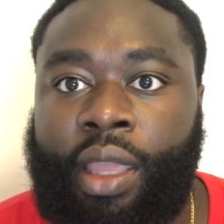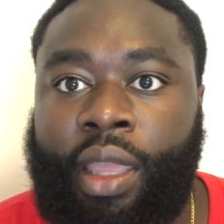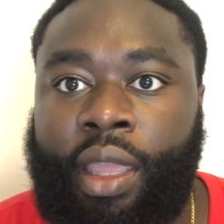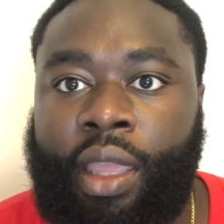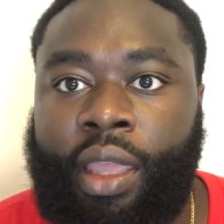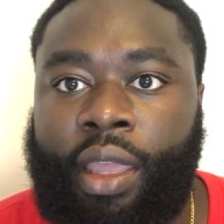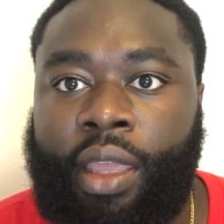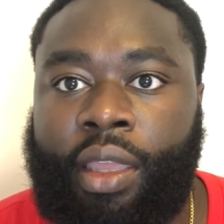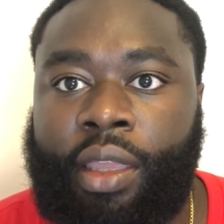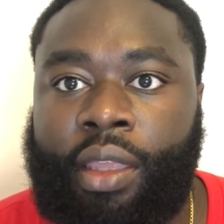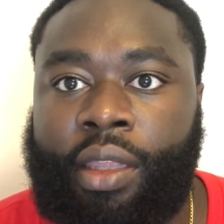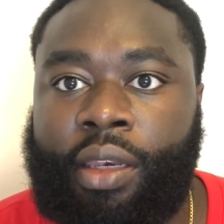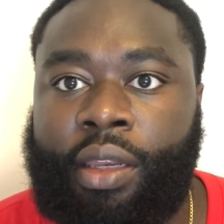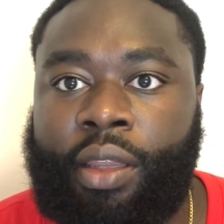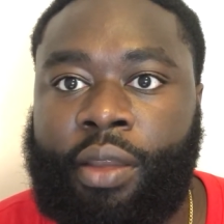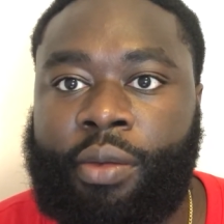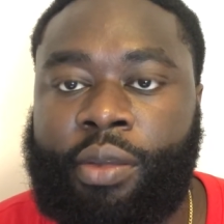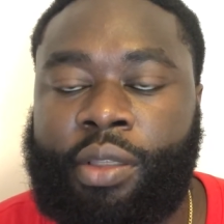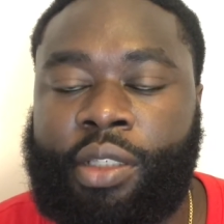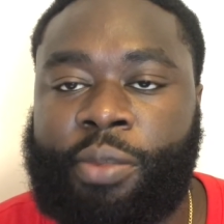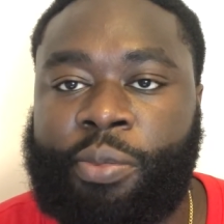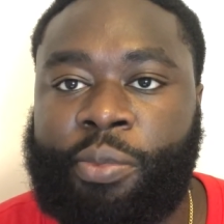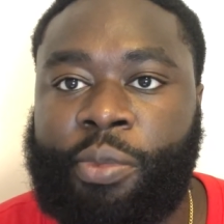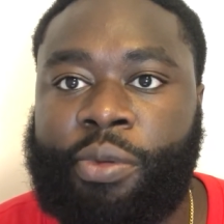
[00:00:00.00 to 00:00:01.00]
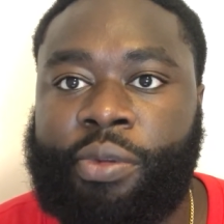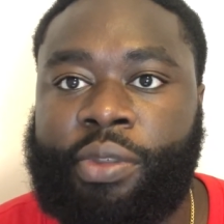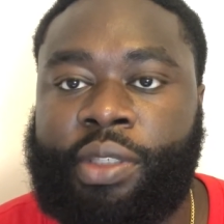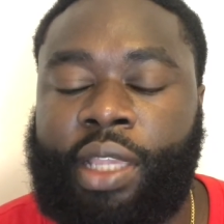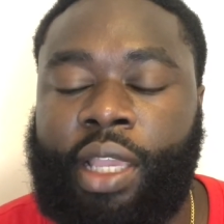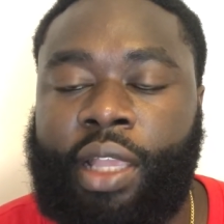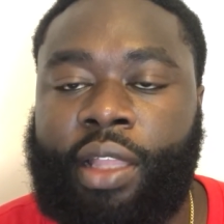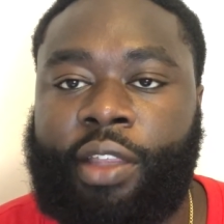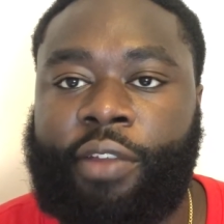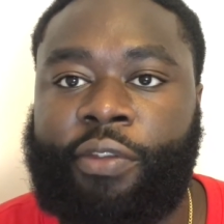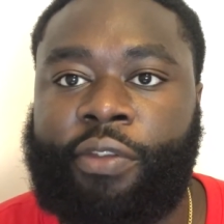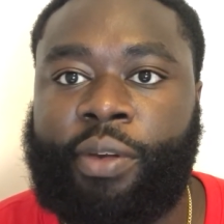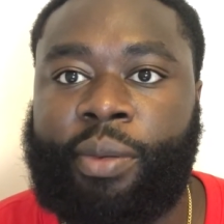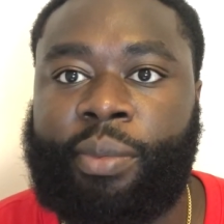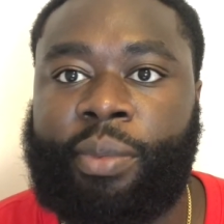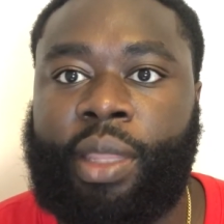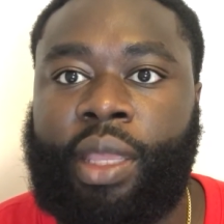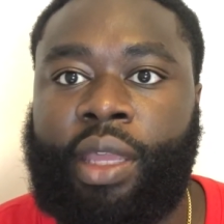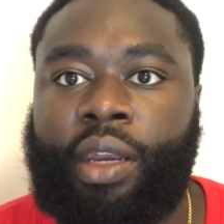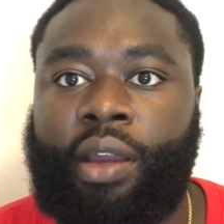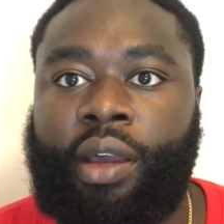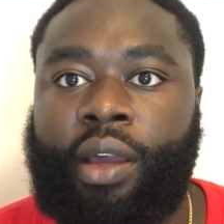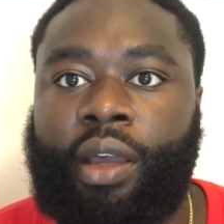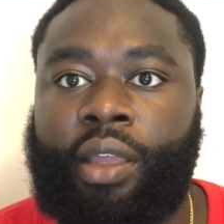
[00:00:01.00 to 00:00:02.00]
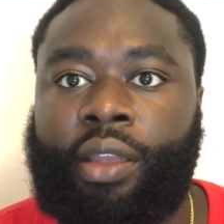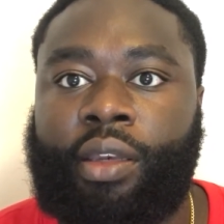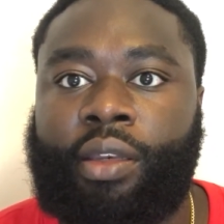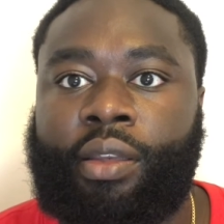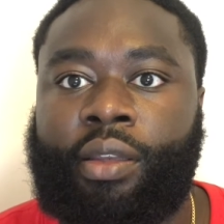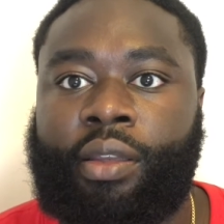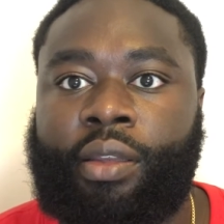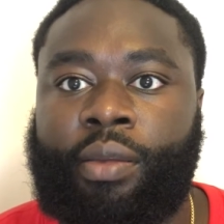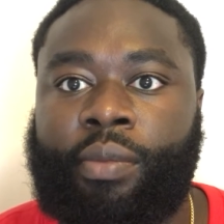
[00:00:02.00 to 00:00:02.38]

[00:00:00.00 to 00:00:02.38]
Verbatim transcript: and it was smooth sailing from then on.